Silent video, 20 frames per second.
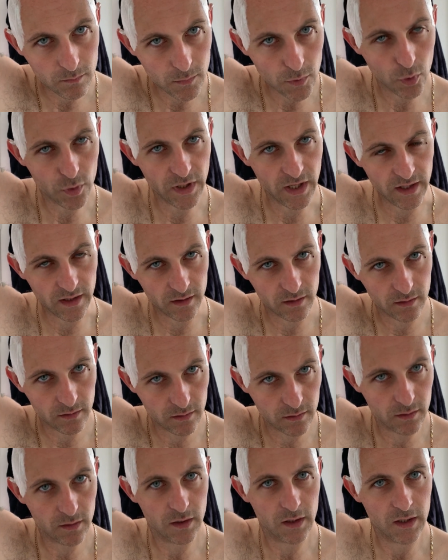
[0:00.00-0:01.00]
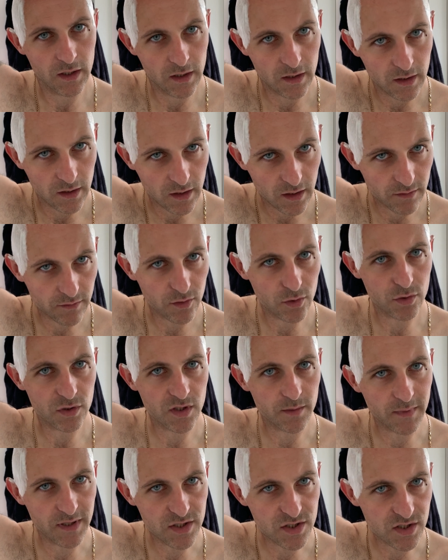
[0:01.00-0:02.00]
Oh yeah, I forgot
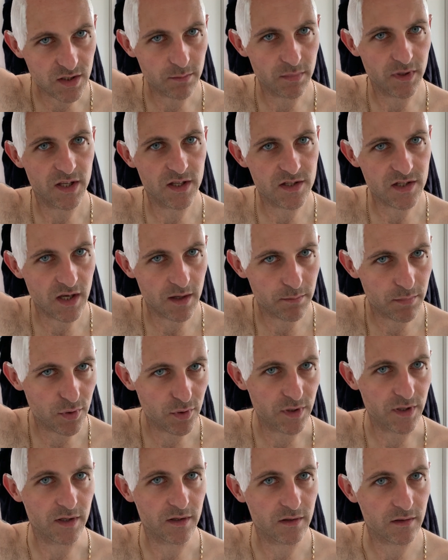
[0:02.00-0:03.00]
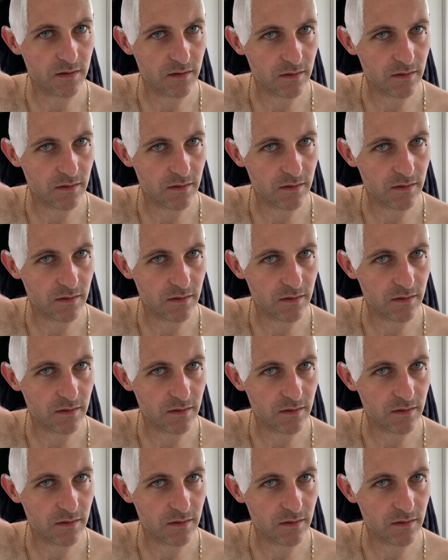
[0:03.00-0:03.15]
to mention the blades that I've put in it.